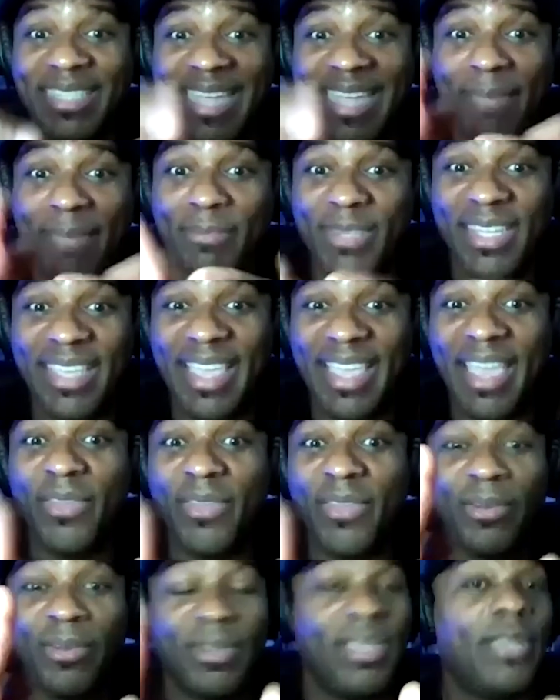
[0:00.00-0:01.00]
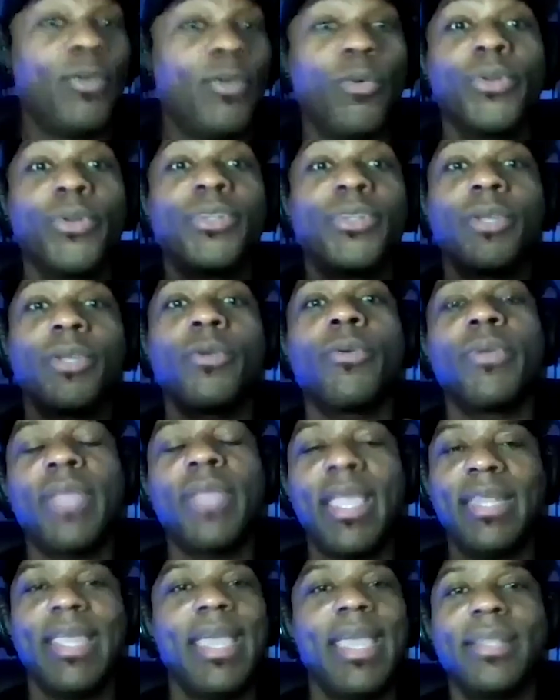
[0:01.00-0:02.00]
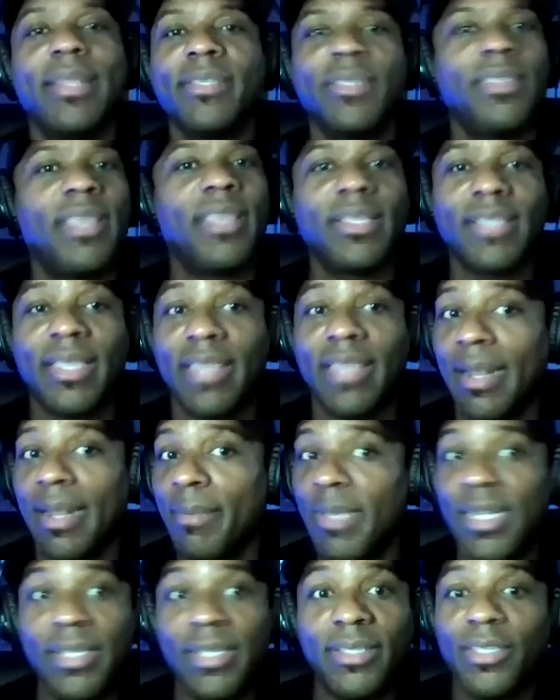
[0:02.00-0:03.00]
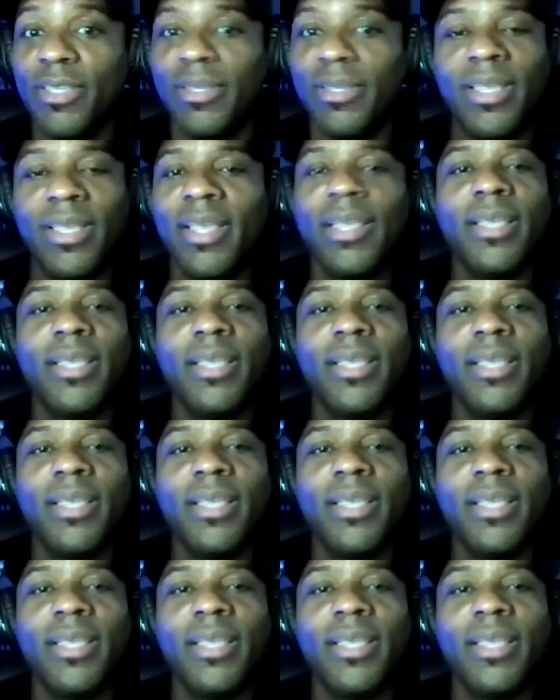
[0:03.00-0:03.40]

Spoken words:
tape together in order to create edits and things like that. I mean,